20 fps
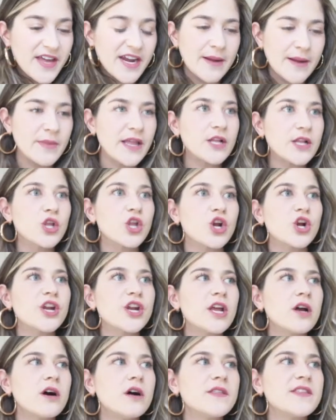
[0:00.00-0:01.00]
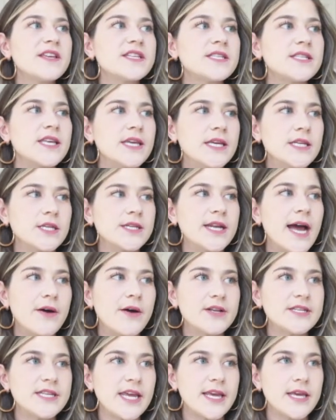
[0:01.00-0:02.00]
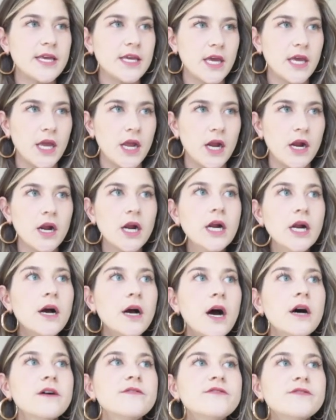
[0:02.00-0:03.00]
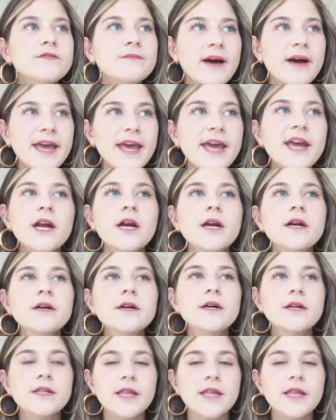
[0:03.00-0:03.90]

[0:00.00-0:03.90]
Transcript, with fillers: and I'm like learning all these things on how to take care of my hair.